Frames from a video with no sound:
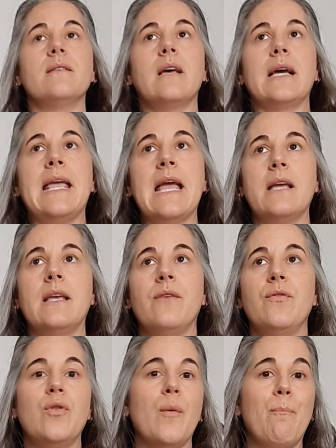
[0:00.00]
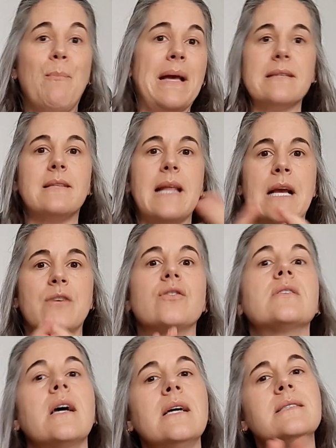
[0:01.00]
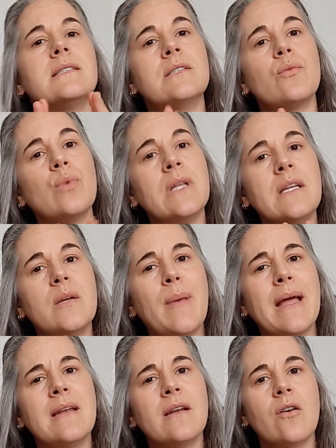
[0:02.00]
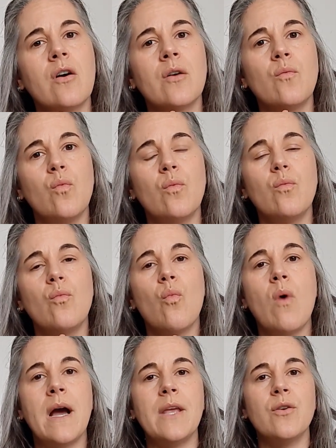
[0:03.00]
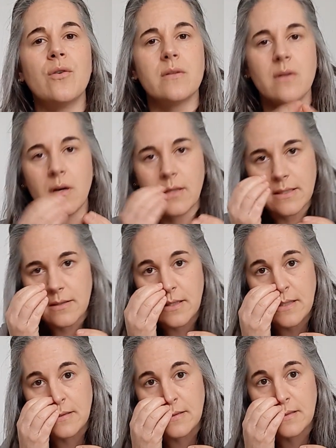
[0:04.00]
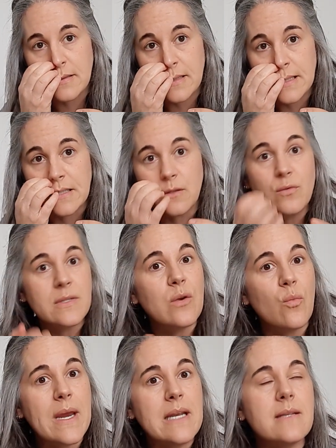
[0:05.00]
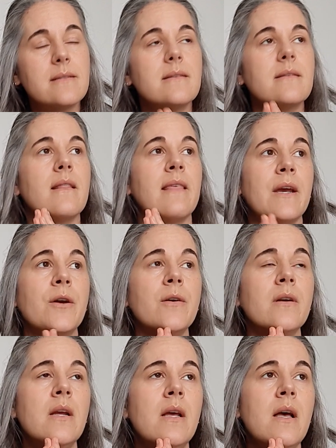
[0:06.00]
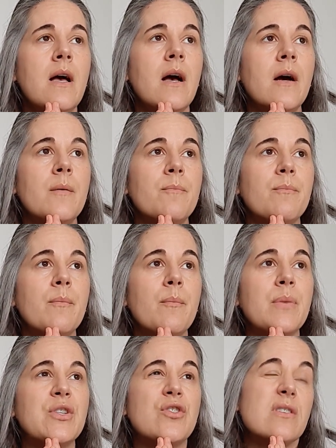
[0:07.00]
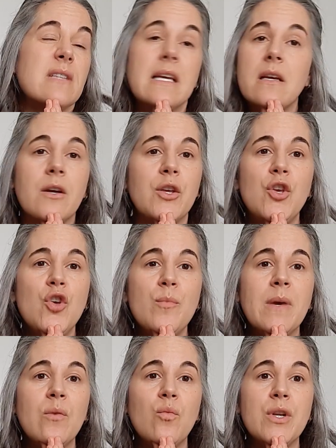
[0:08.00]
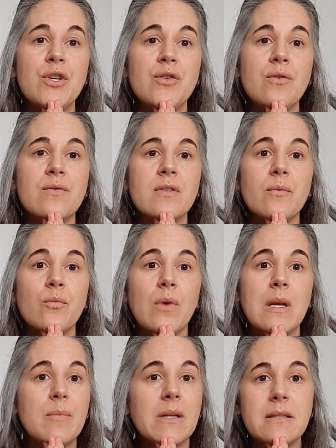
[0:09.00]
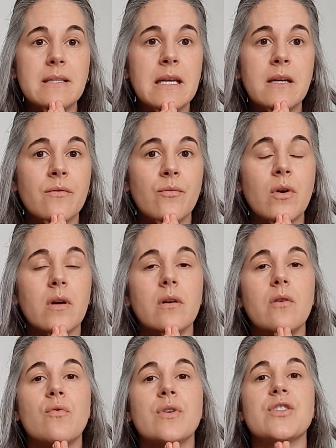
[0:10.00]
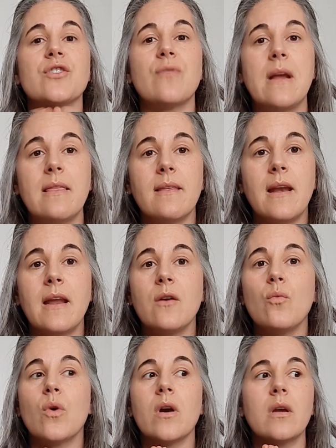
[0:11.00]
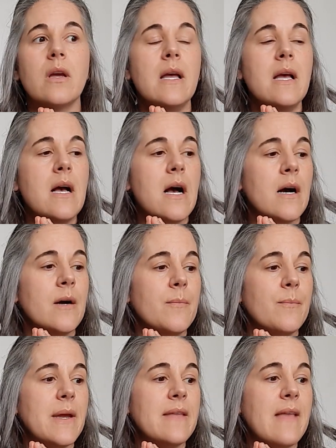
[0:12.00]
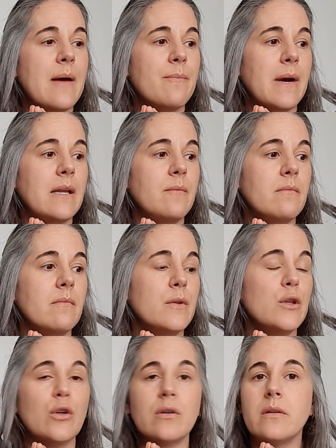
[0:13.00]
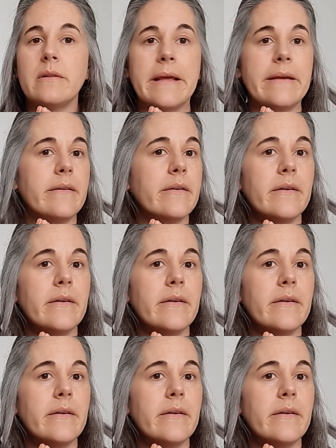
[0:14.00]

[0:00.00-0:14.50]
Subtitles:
I can't give you the best exercise because it really dependent on why your dog is losing weakness there. But just like a human would do some rehabilitative work or strengthening work, and that might look like